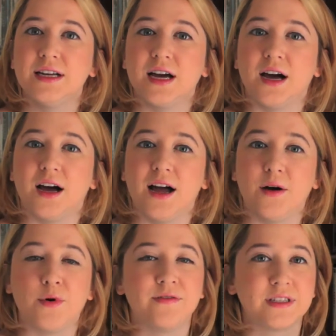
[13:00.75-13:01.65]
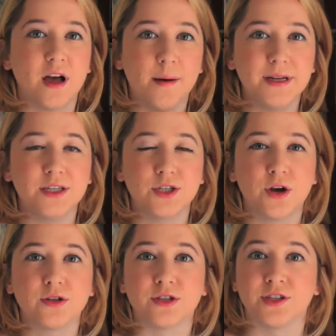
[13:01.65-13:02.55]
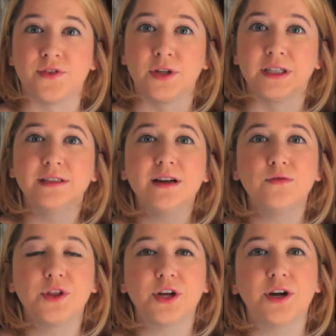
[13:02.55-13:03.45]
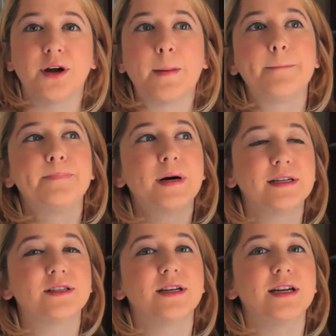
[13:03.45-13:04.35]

at one of his comedy shows, starts falling in love with her, but